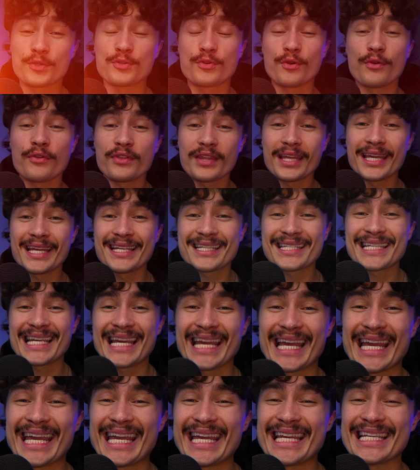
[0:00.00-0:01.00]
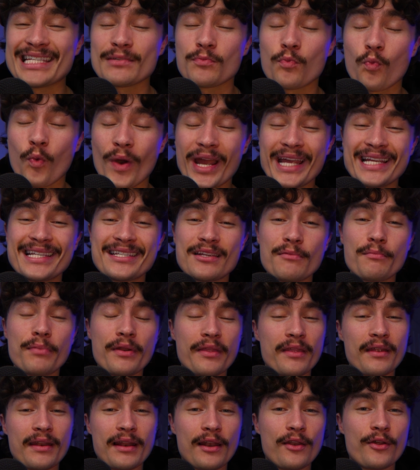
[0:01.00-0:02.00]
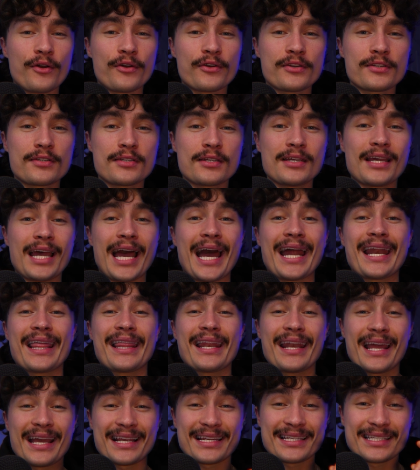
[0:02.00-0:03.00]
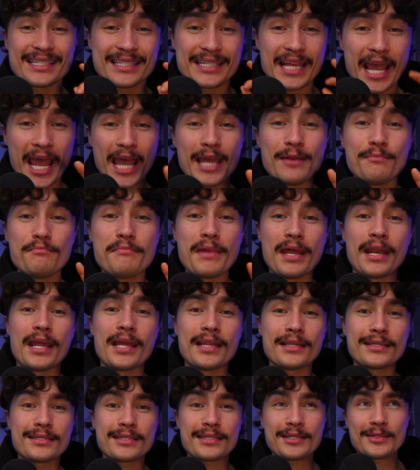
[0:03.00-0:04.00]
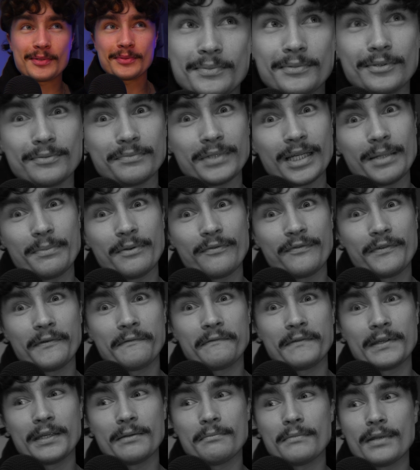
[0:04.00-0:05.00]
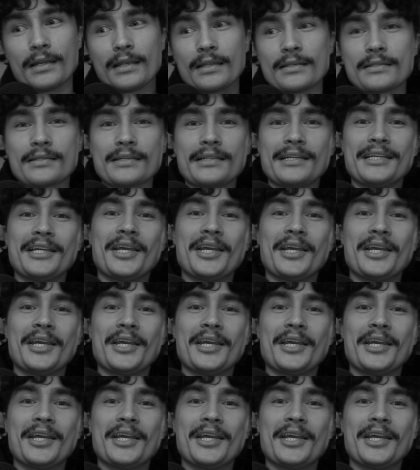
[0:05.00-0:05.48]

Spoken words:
the truth is, it is way simpler than it looks. And in the next 10 minutes, or maybe 15 minutes,